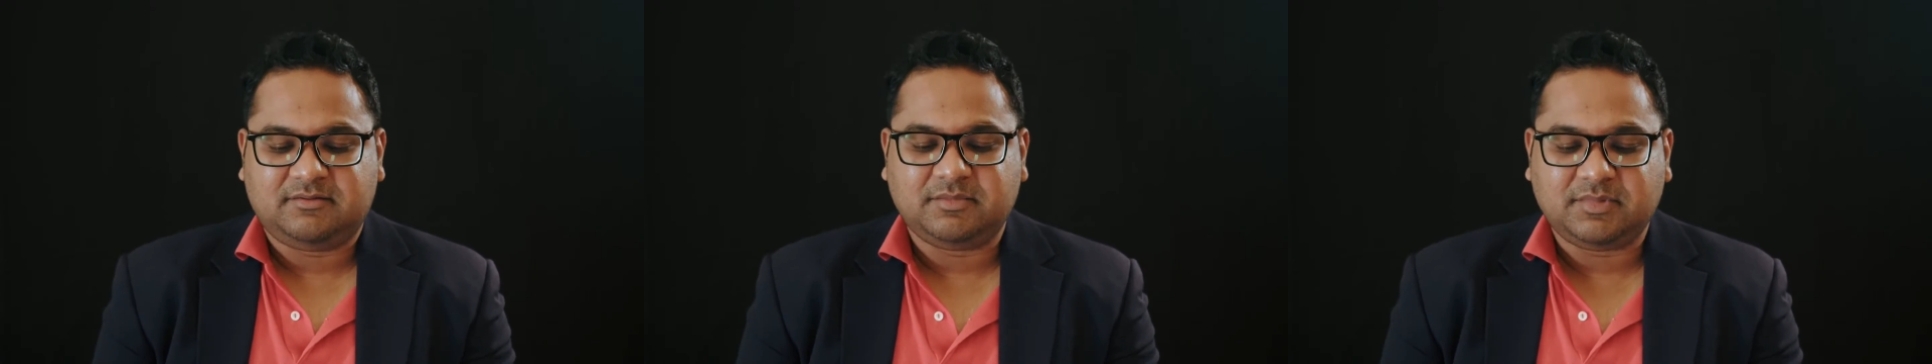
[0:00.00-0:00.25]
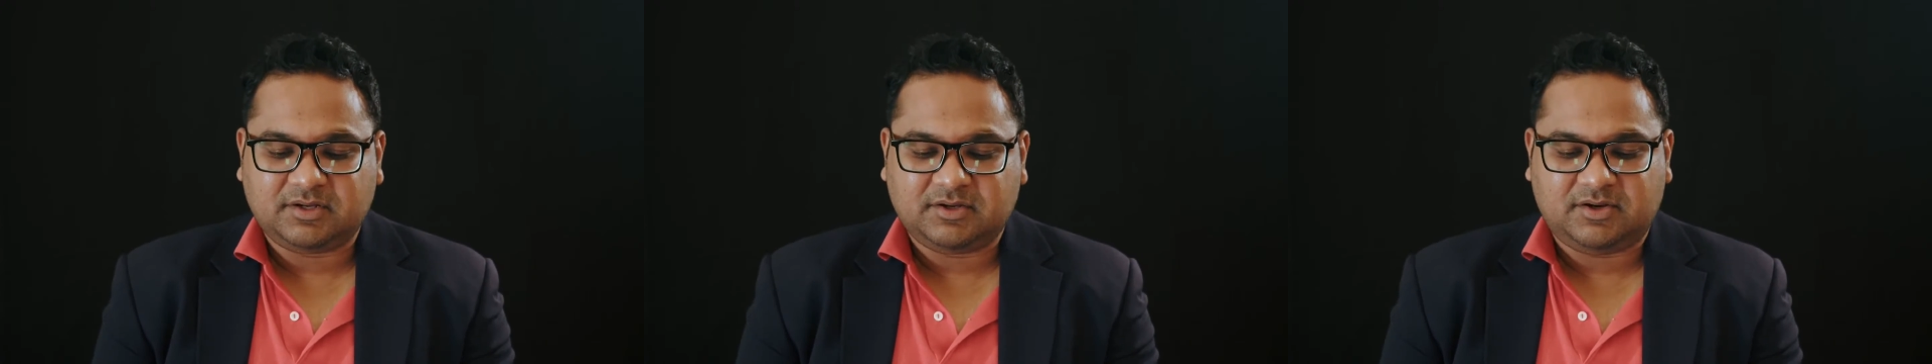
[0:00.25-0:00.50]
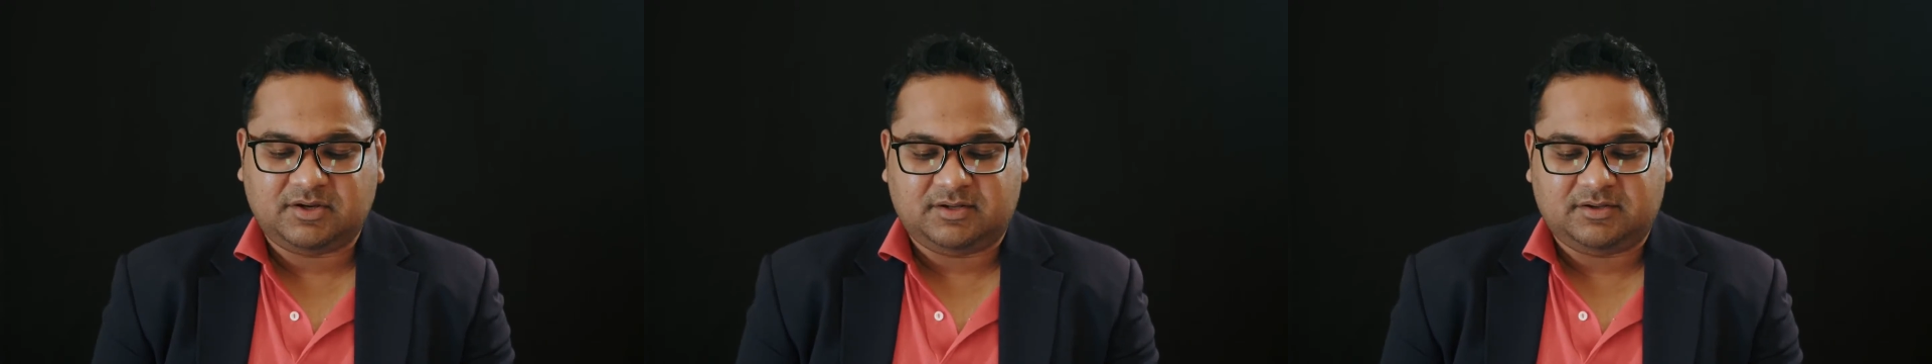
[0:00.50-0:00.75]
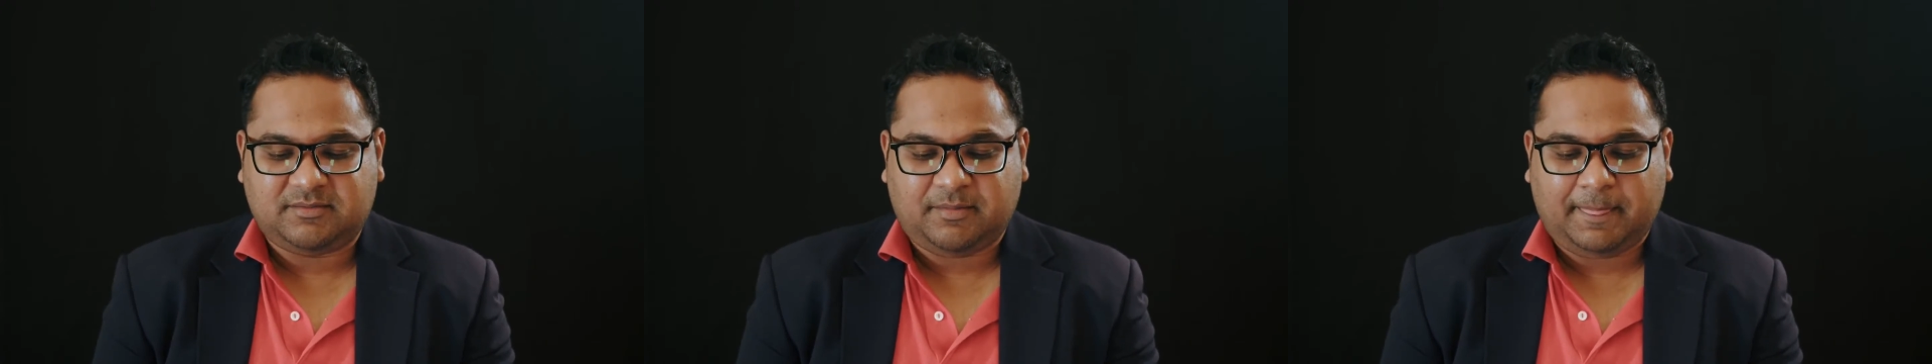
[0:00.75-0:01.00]
but good.
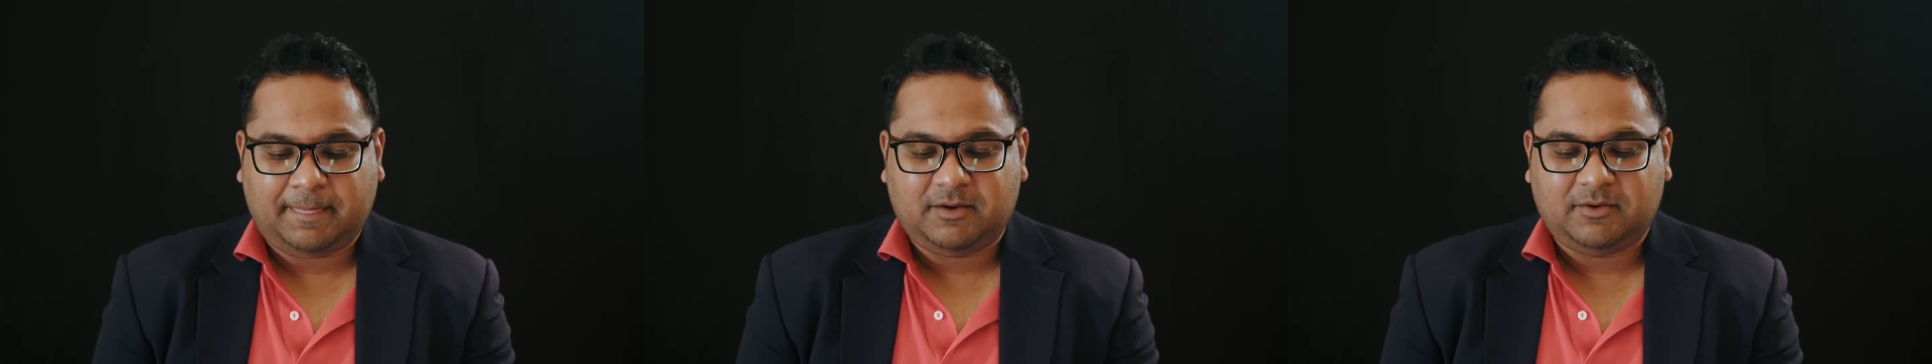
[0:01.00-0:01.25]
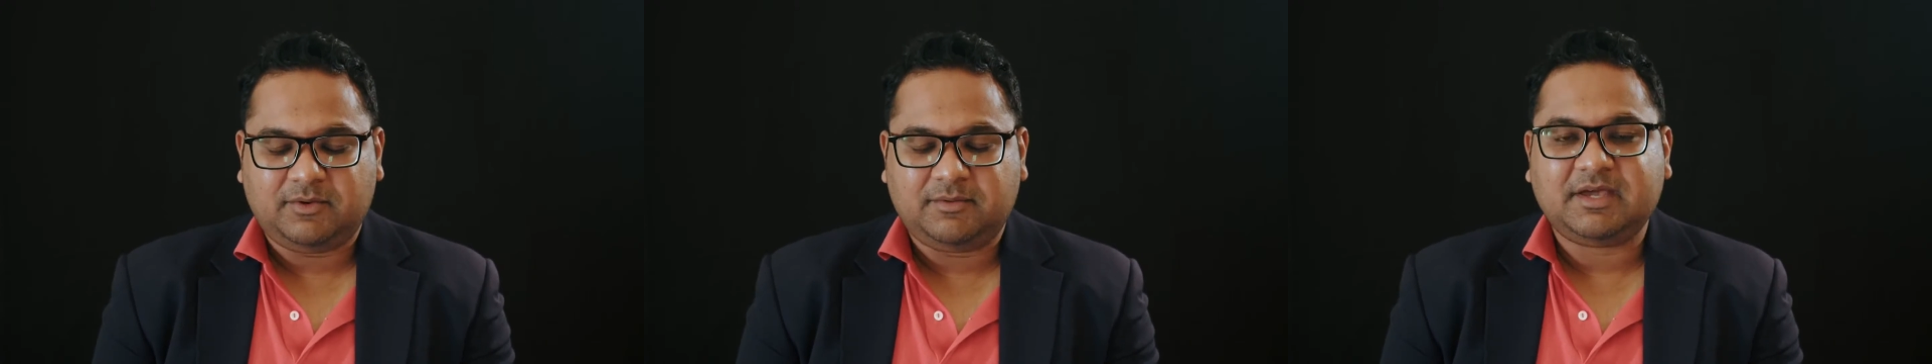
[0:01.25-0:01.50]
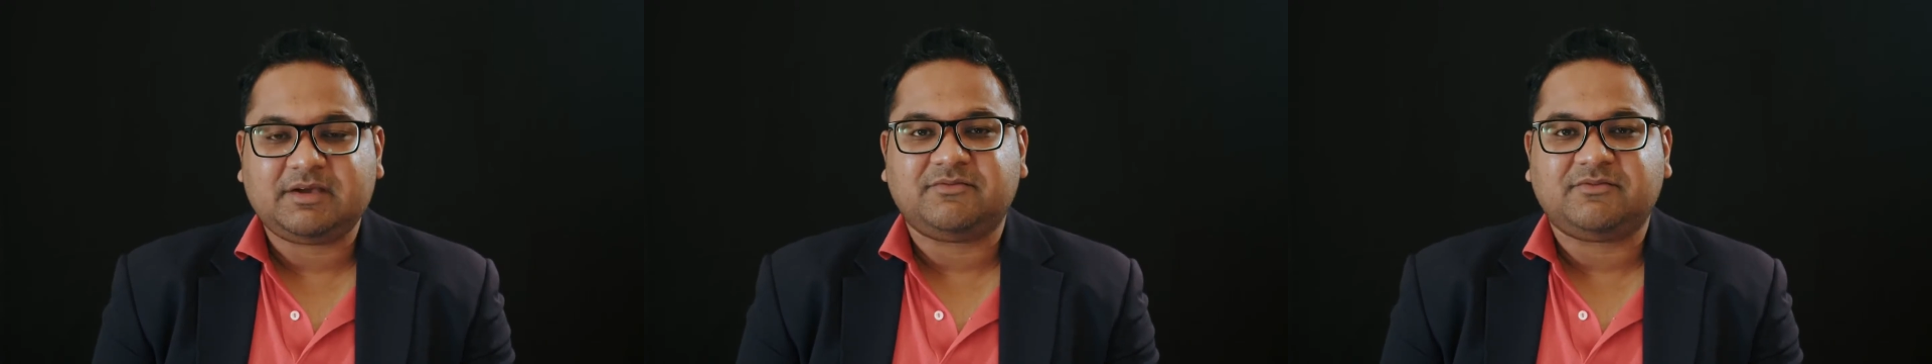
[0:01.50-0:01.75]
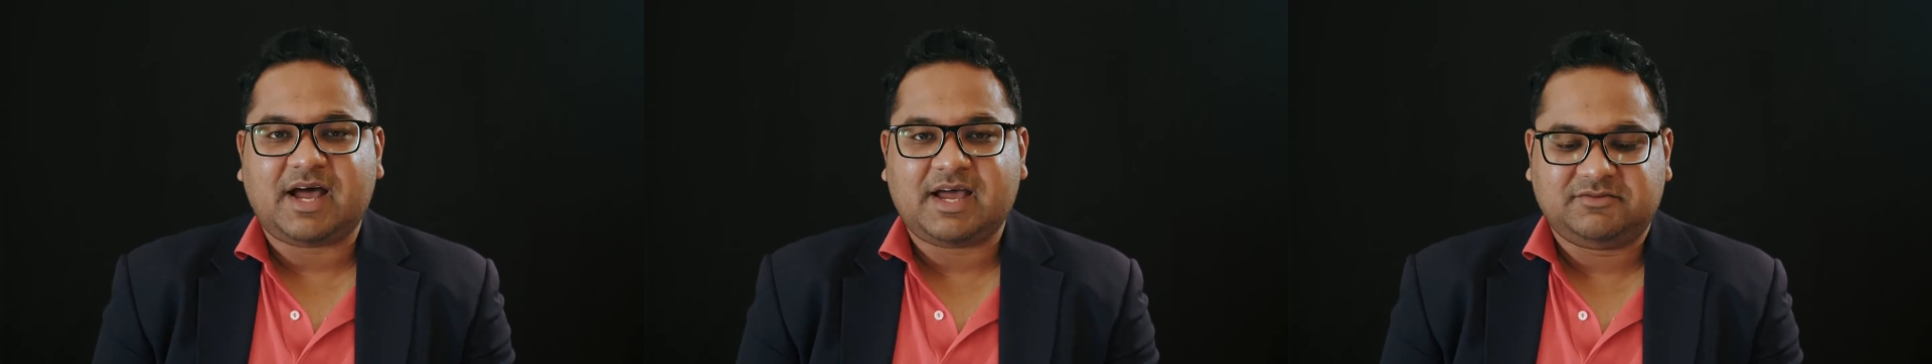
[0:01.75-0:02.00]
We make
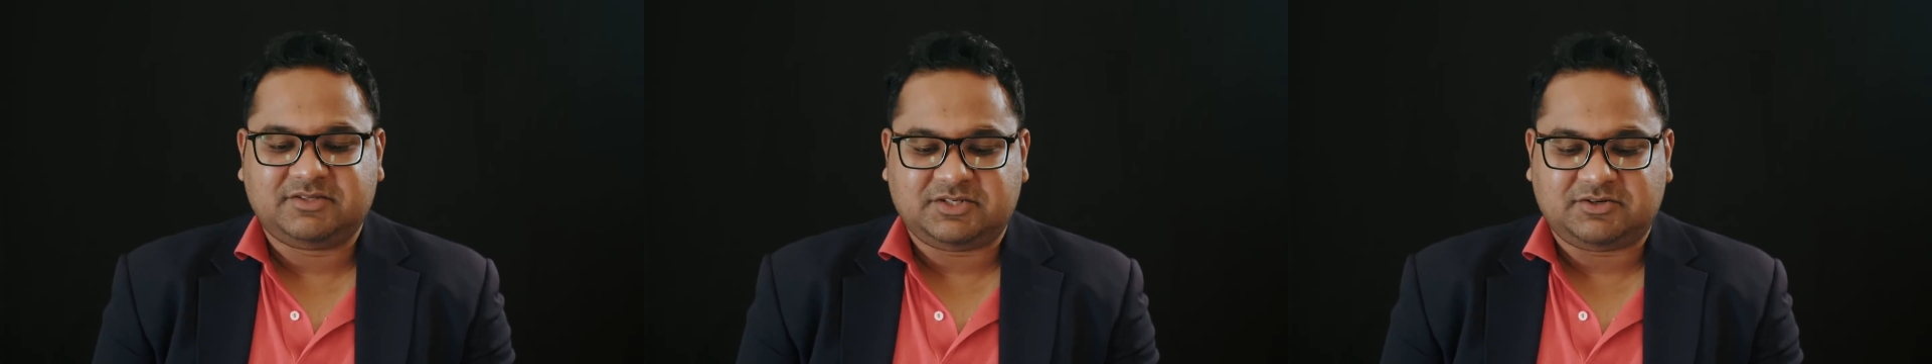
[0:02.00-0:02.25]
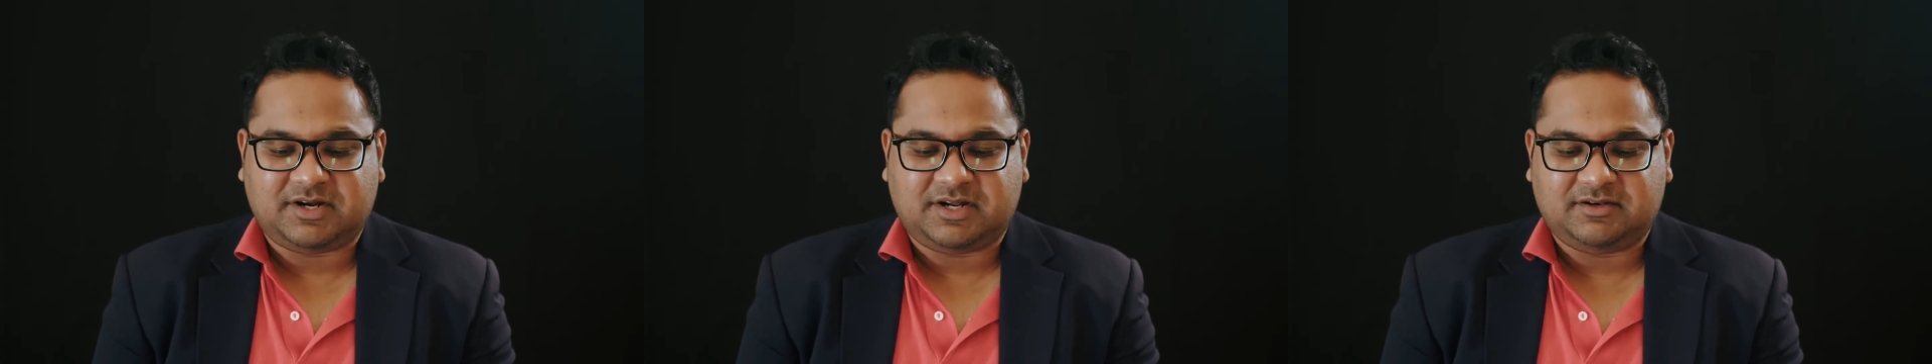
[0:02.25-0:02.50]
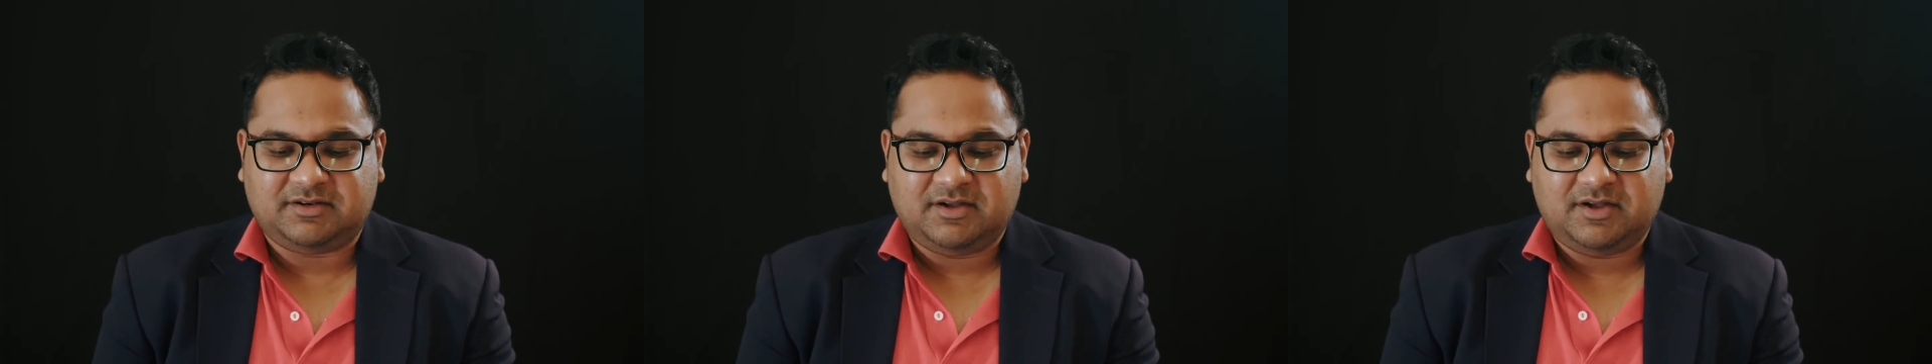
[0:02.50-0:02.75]
5 children,